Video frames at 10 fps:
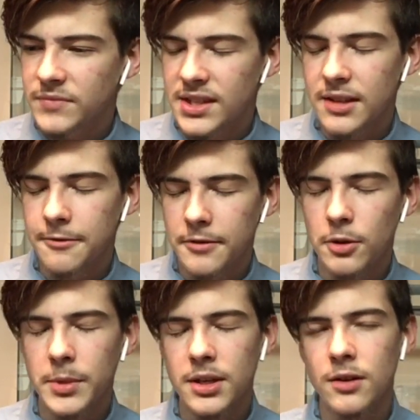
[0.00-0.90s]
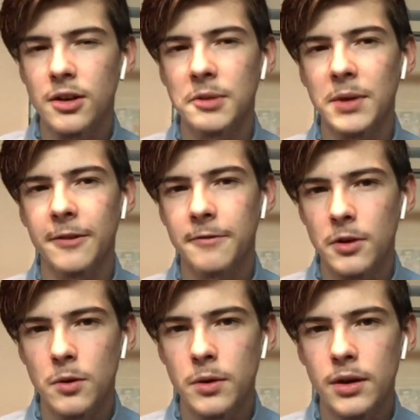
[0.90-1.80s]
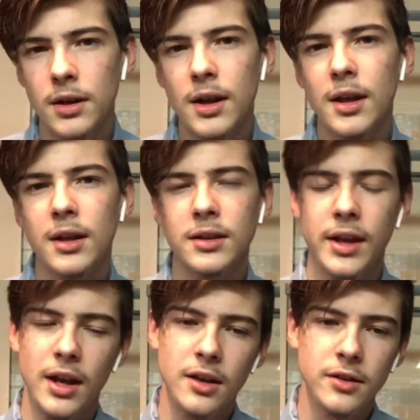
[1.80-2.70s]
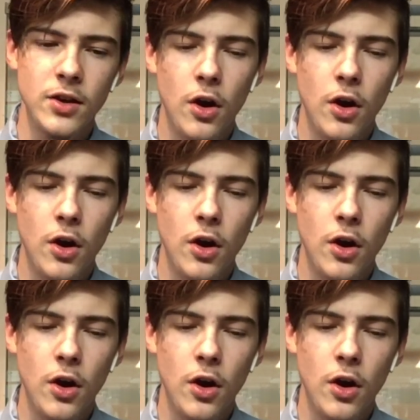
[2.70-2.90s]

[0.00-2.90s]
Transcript: Did film it on my phone, and the